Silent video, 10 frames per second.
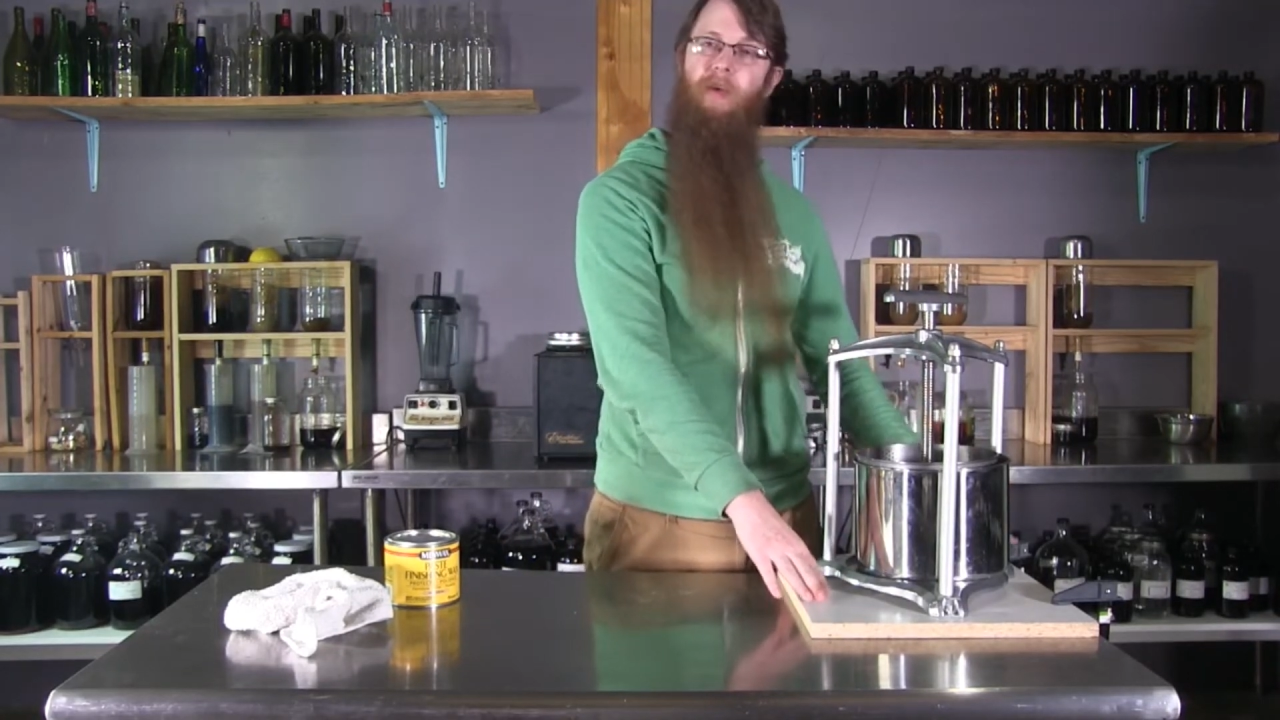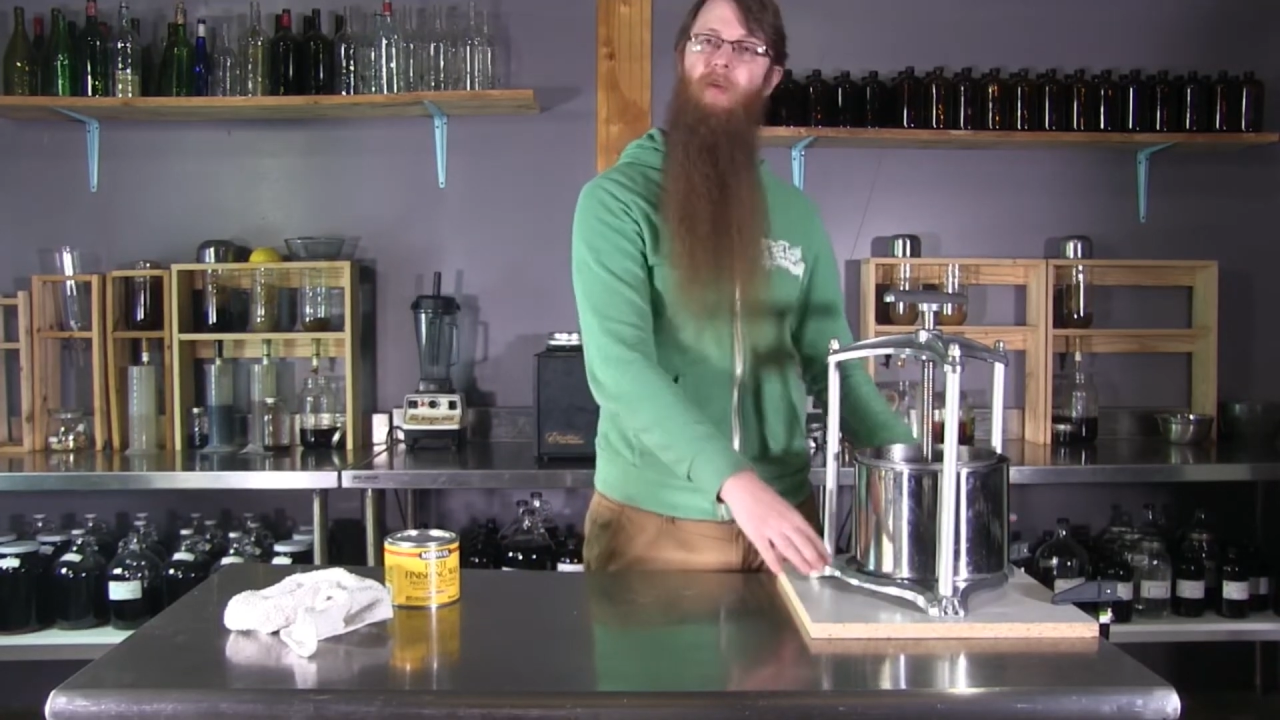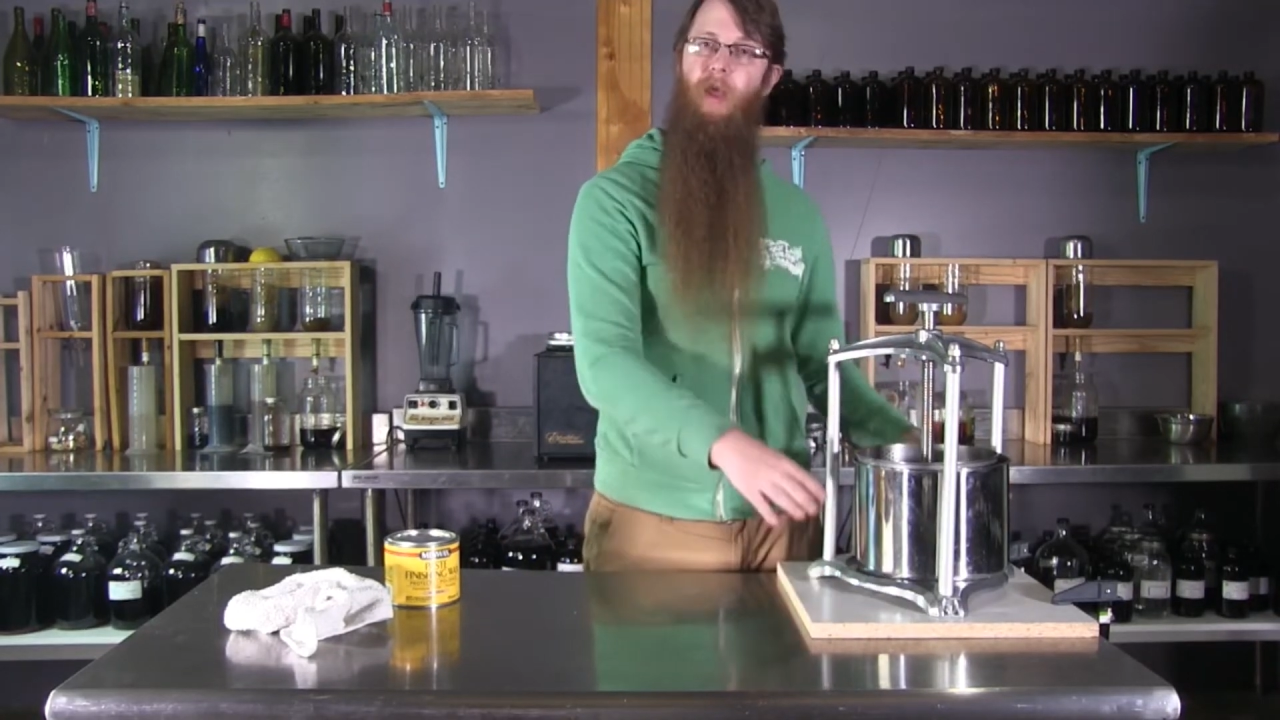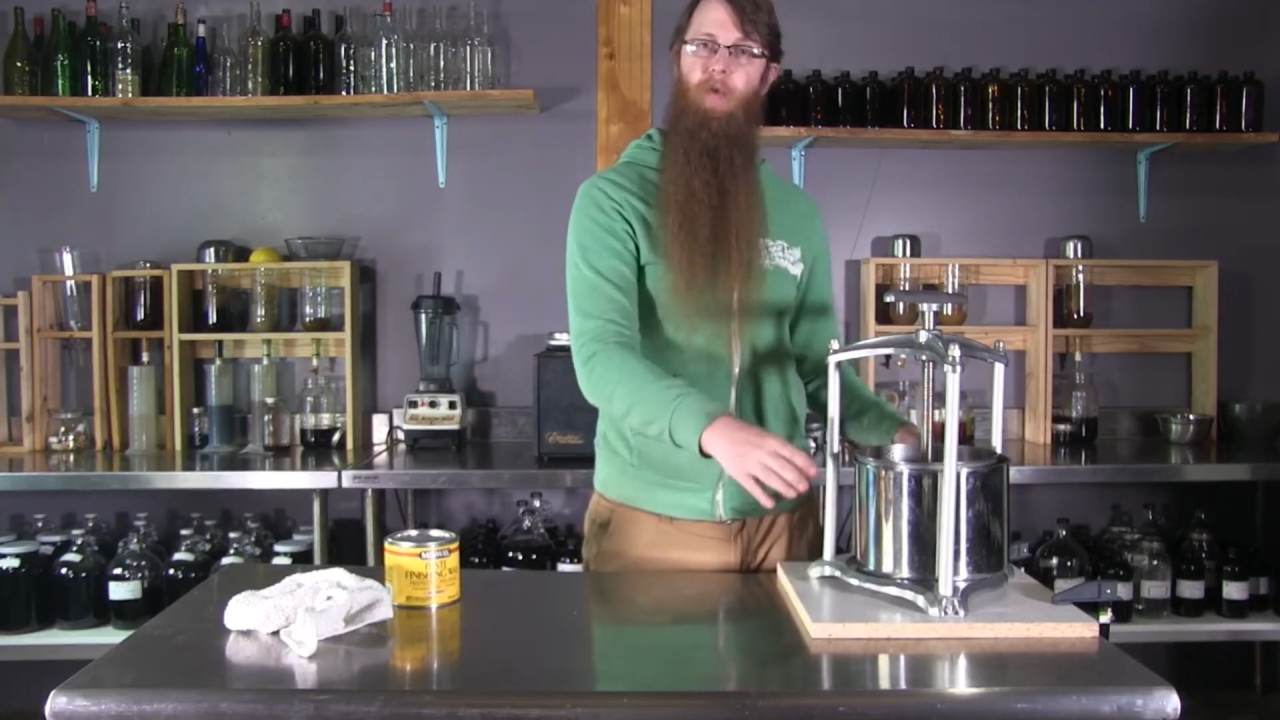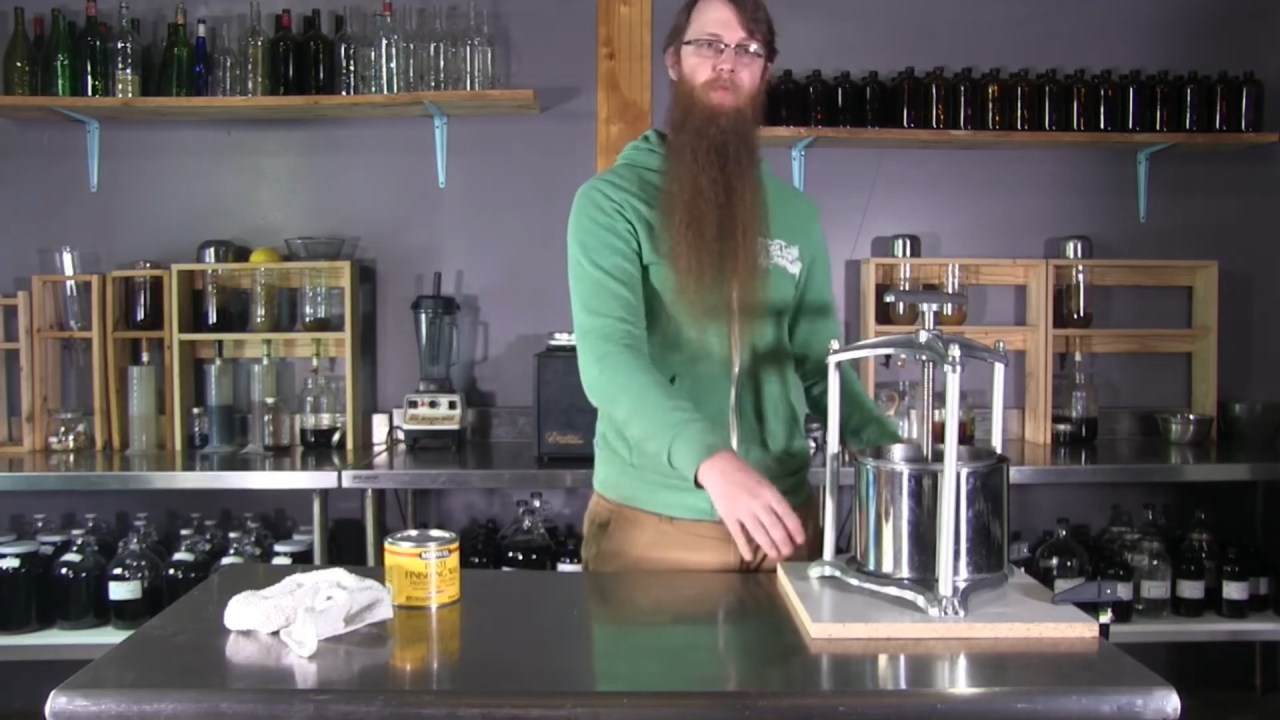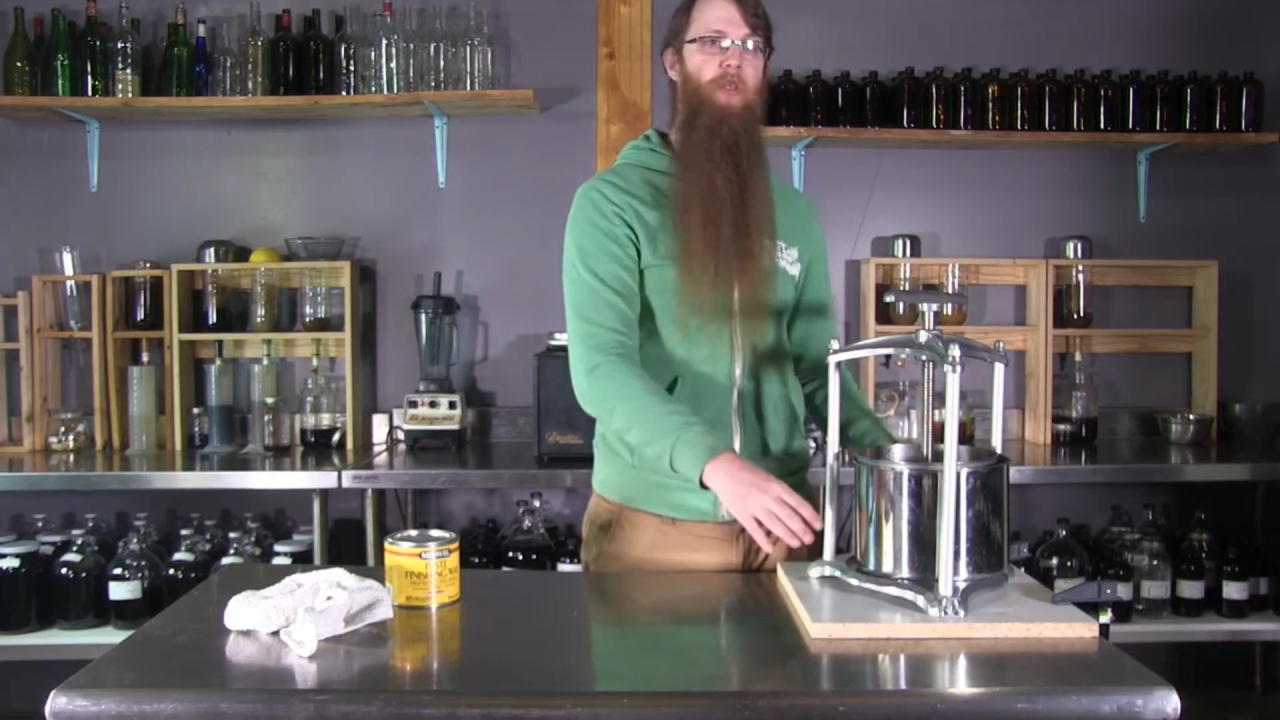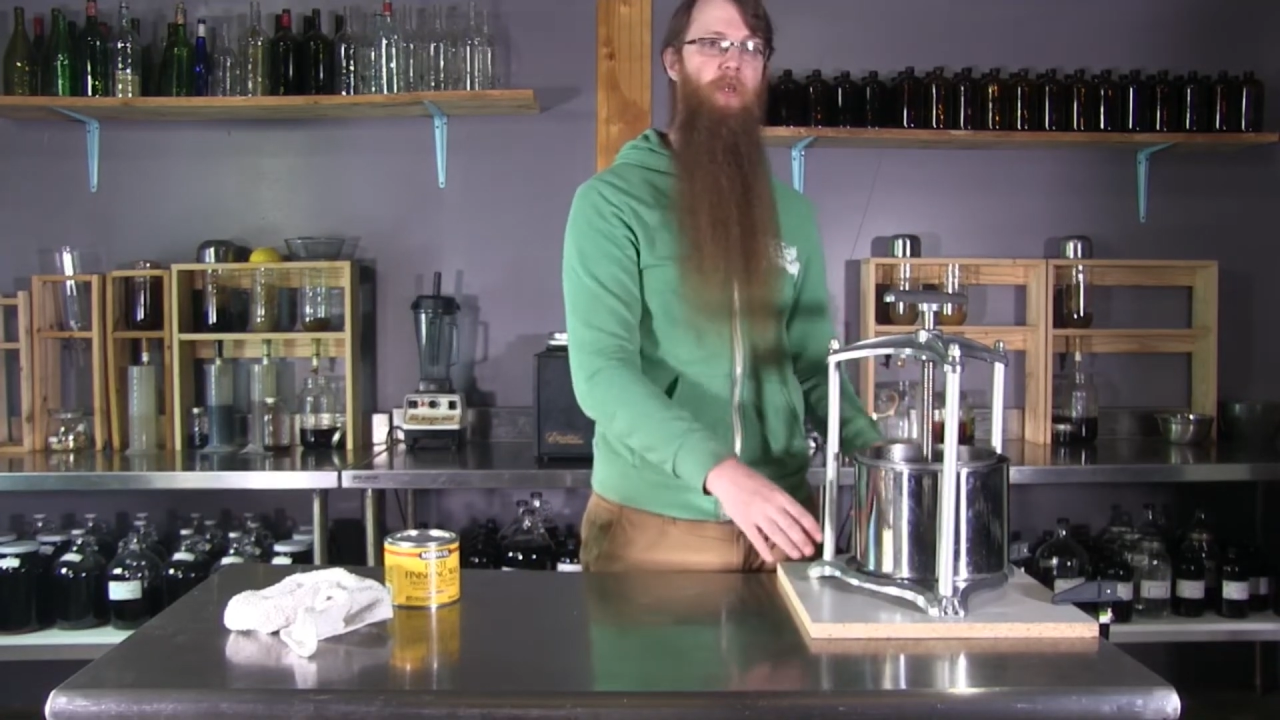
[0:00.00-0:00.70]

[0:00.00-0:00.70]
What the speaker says: clamps.